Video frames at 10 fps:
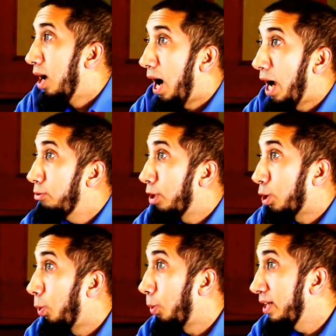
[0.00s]
I
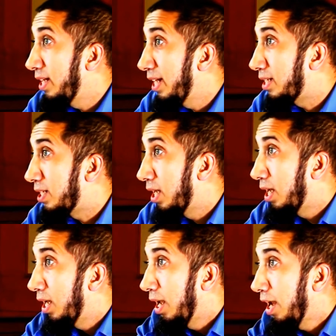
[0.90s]
recorded it.
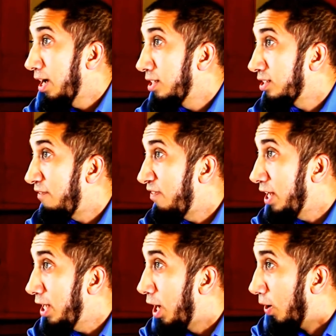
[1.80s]
Here's the
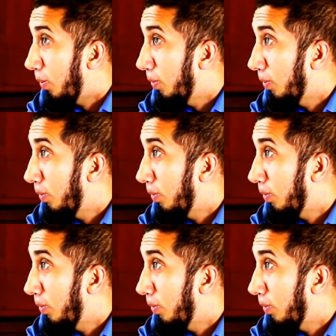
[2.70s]
video.